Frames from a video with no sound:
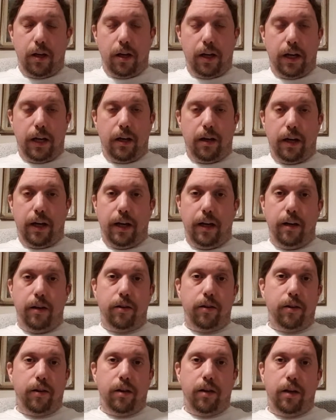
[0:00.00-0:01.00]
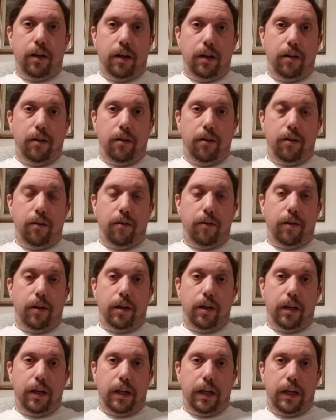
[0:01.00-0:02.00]
I had a
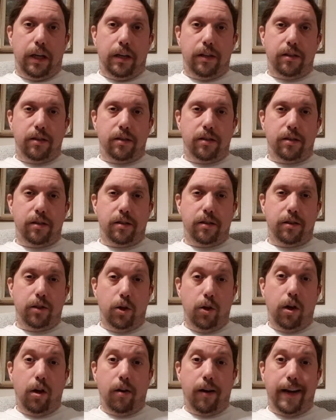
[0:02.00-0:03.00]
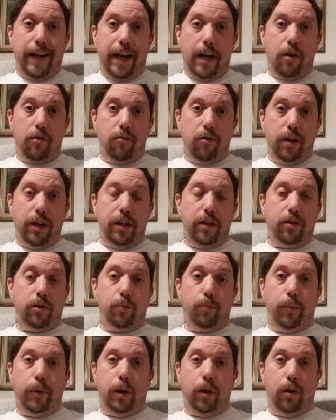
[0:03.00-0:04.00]
Studio Canal release
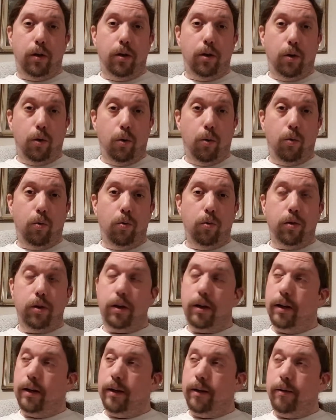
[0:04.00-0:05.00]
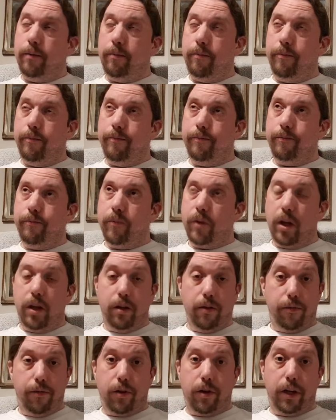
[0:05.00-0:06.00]
called
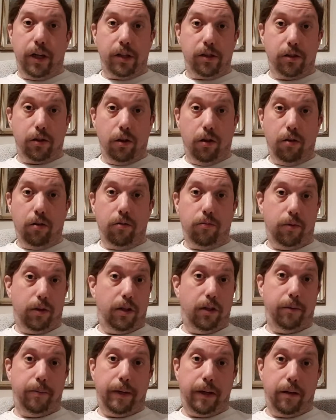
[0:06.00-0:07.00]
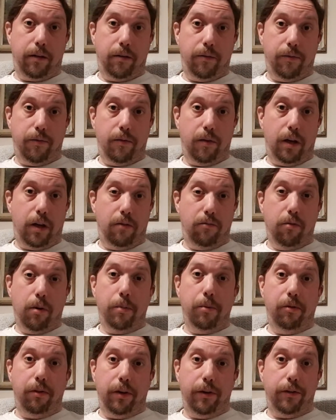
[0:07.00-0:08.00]
The Flying Scot, which is about the
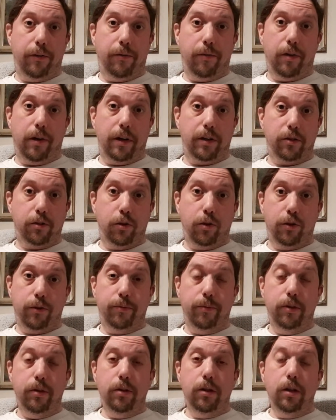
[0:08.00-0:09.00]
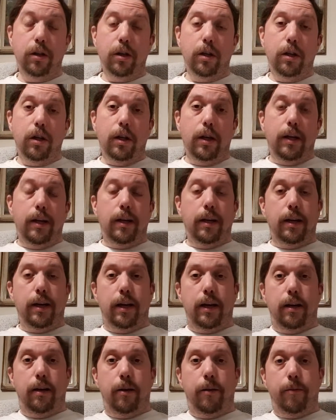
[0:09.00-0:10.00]
robbery on the Flying Scotsman.
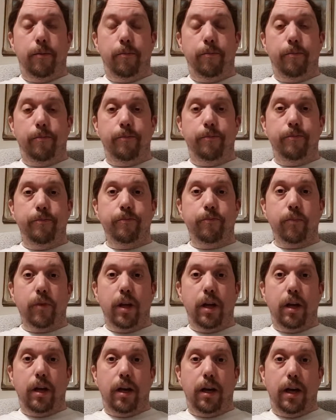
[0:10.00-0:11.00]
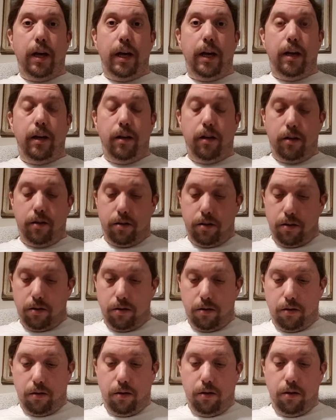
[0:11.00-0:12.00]
And
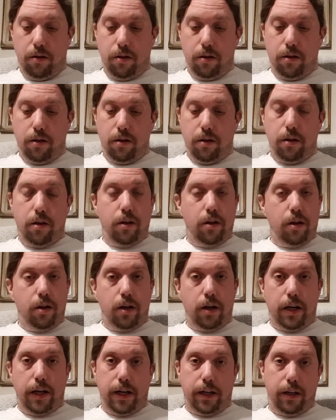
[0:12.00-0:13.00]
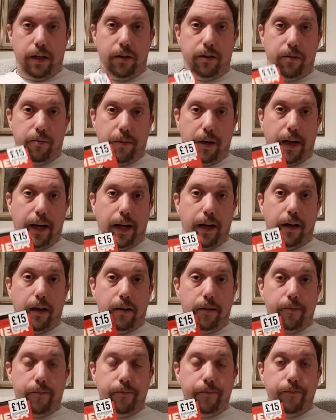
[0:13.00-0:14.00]
I had this in my hand.
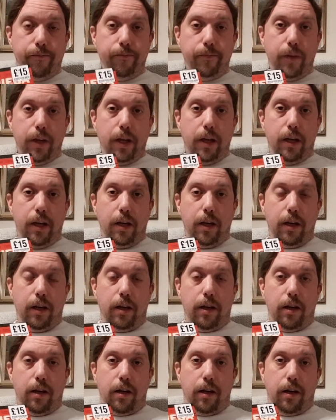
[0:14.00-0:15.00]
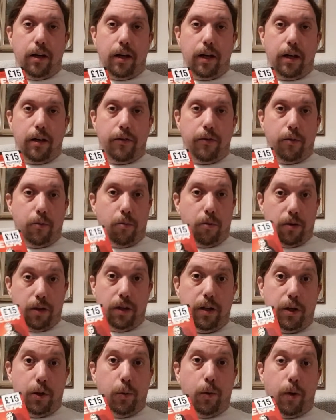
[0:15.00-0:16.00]
And I thought, well,
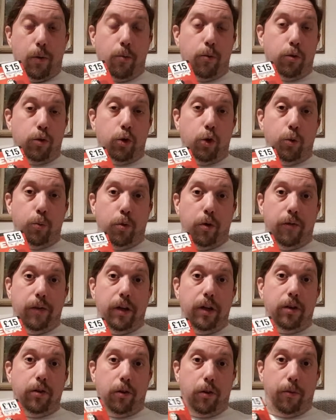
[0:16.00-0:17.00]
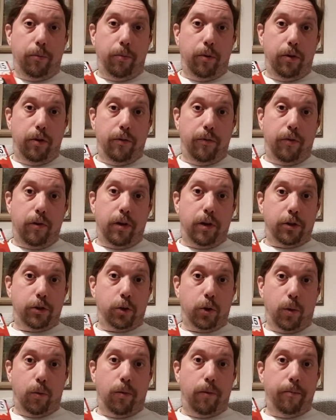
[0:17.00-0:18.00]
is a World War II movie, so I'll put the Flying
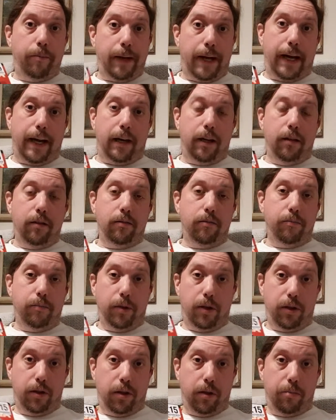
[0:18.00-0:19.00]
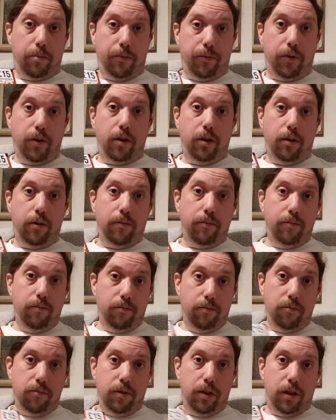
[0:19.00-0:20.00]
Scot one back, because I prefer,
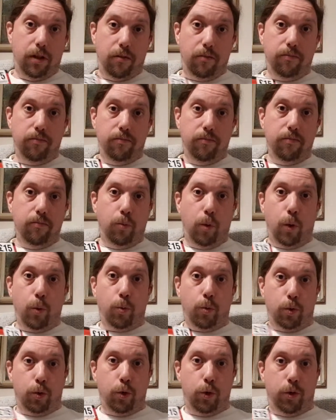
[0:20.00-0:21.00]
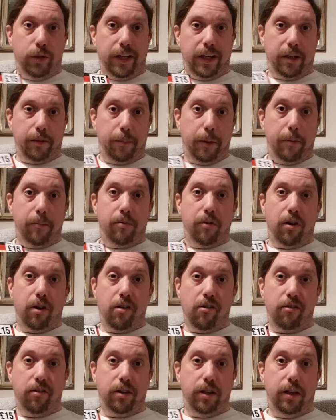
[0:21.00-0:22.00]
you know, World War II takes a bit of
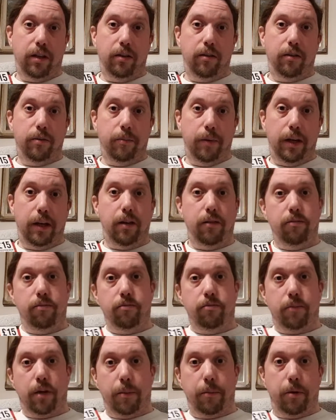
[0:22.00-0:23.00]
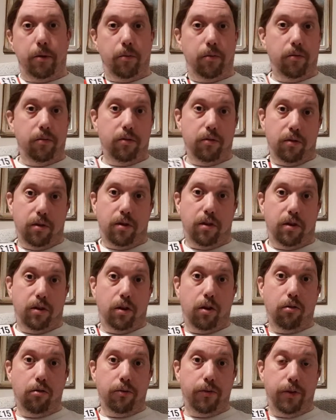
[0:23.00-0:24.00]
priority to me, maybe
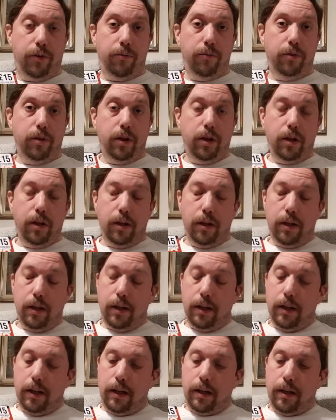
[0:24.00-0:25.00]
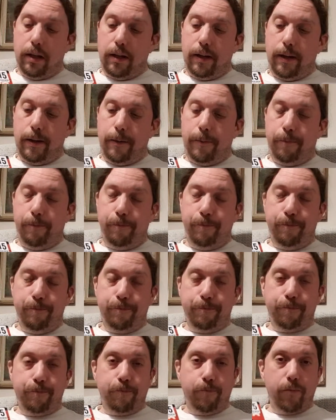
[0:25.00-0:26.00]
horror films.
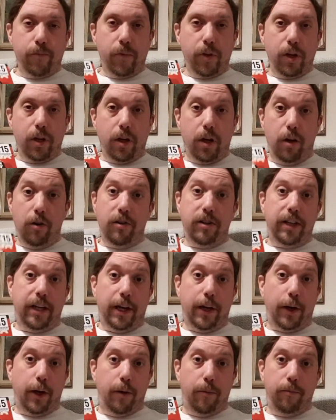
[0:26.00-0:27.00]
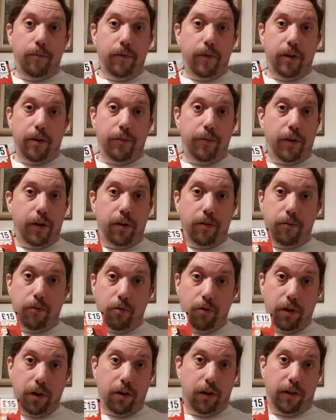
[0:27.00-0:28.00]
Only to get home and find I've
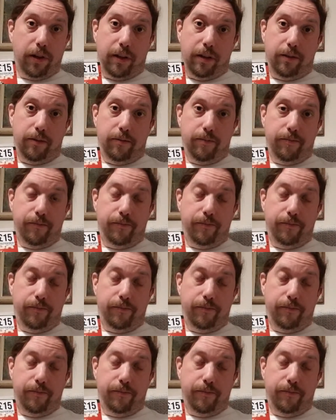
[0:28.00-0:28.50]
already got this.